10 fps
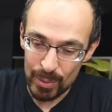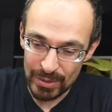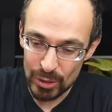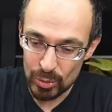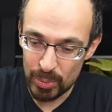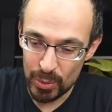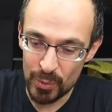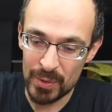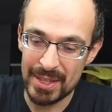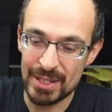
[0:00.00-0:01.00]
wanted to
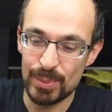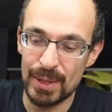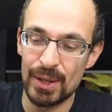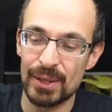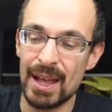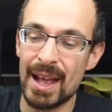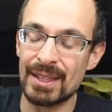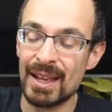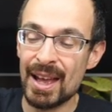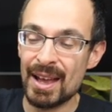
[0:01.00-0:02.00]
prove with this video that
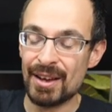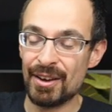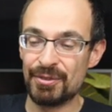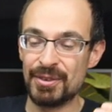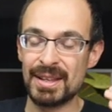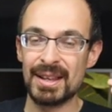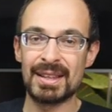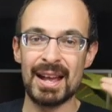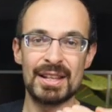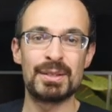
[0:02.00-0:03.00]
feeding
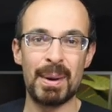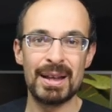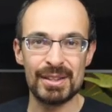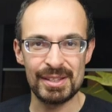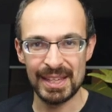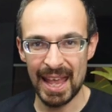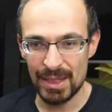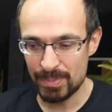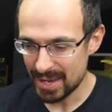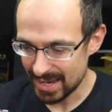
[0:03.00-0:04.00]
tiny spiders
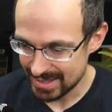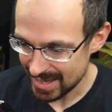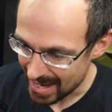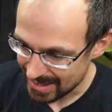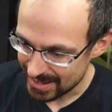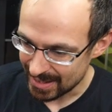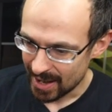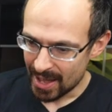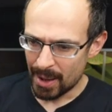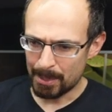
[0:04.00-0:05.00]
can be exciting,
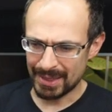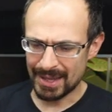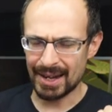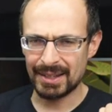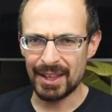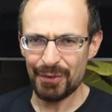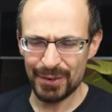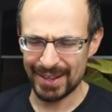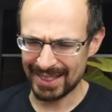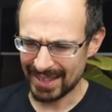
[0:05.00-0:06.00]
but they are
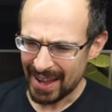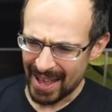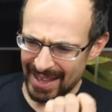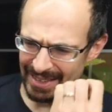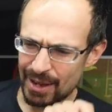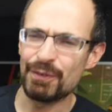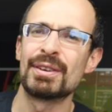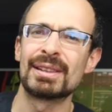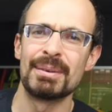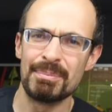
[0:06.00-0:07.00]
definitely,
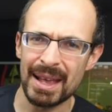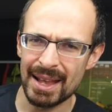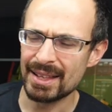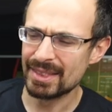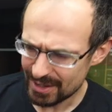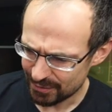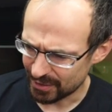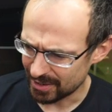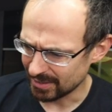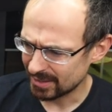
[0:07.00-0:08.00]
definitely making it
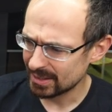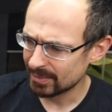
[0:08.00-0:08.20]
difficult.